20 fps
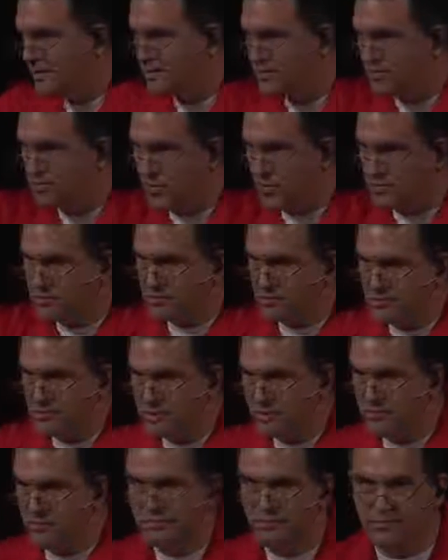
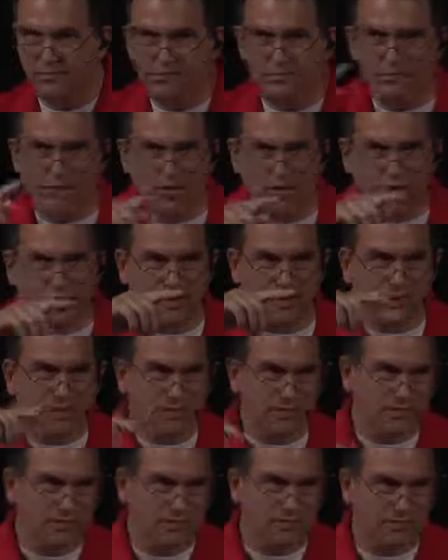sponsorship,
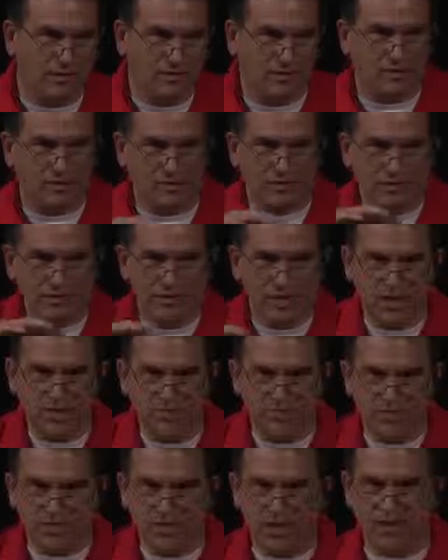marketing, all these
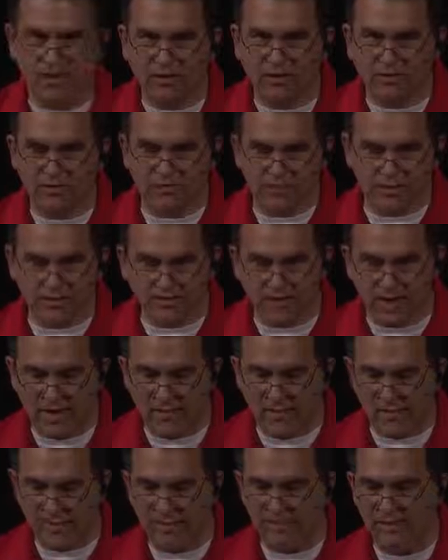teams that make all this stuff
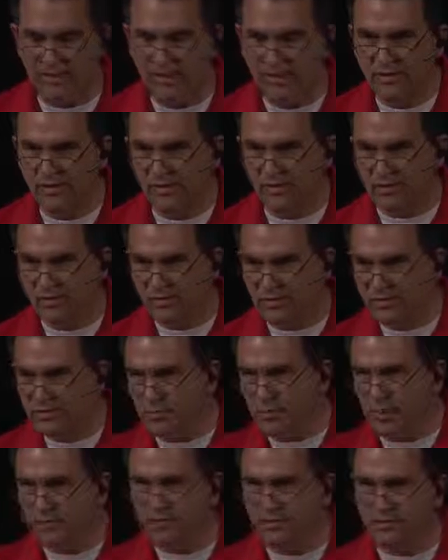happen. You know, the
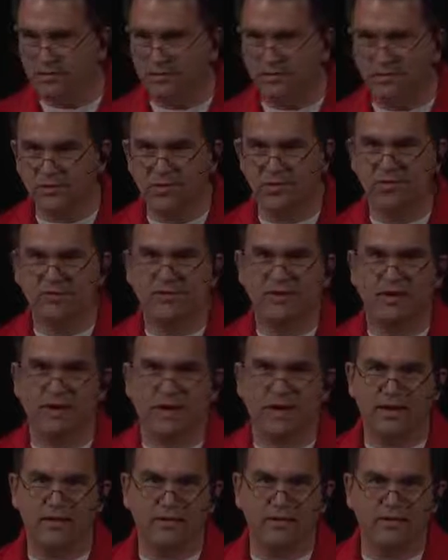spots all started getting filled
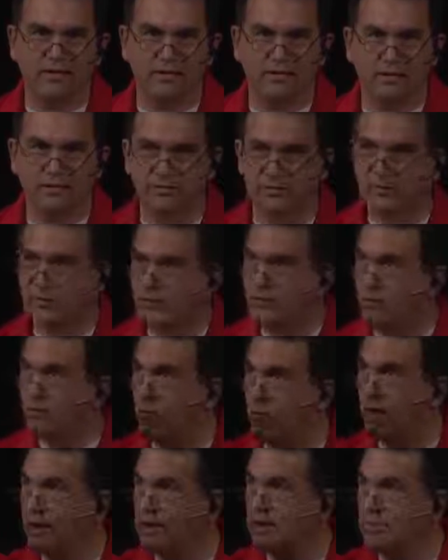out. And there's a, a
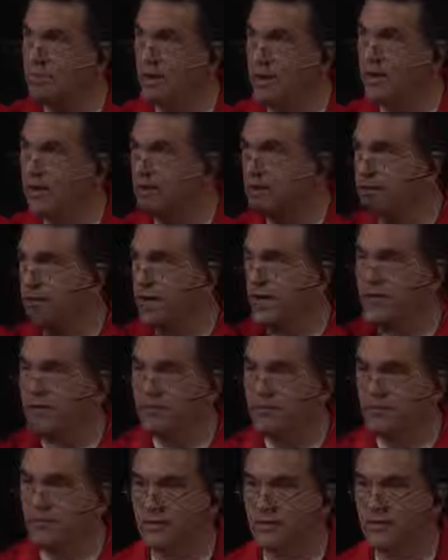blank spot at the
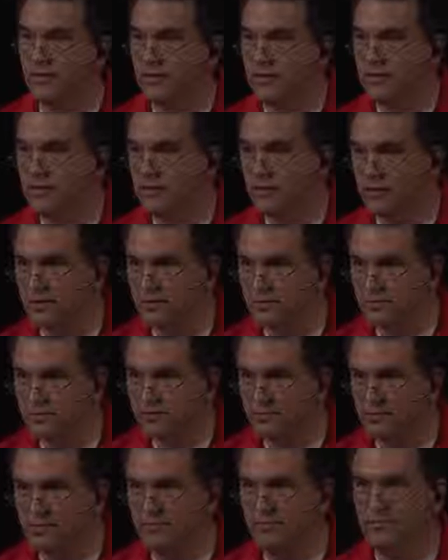top, the
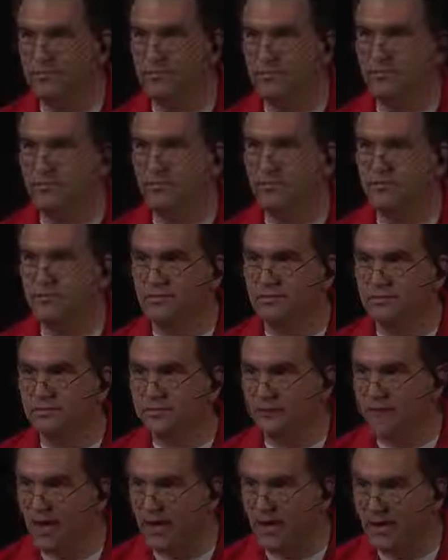leadership
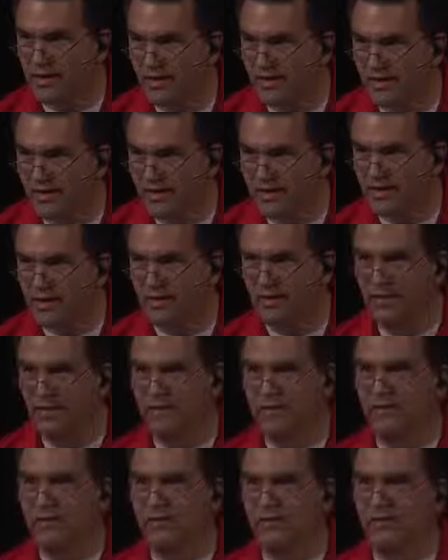spot.
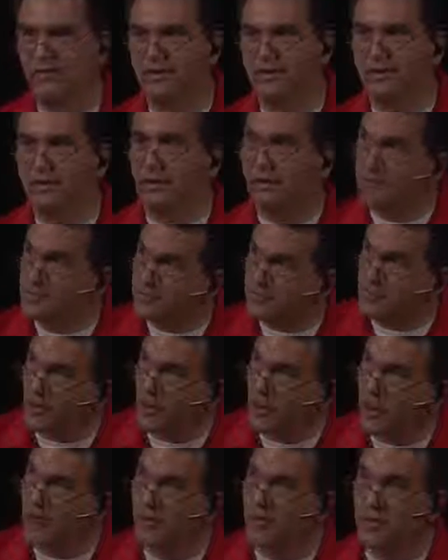I
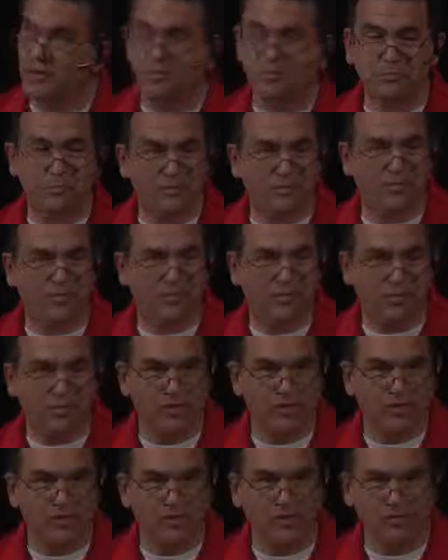saw that, I'm like, I
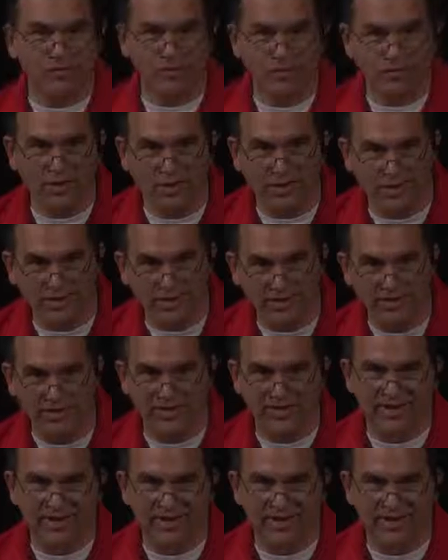wonder who's going to do that.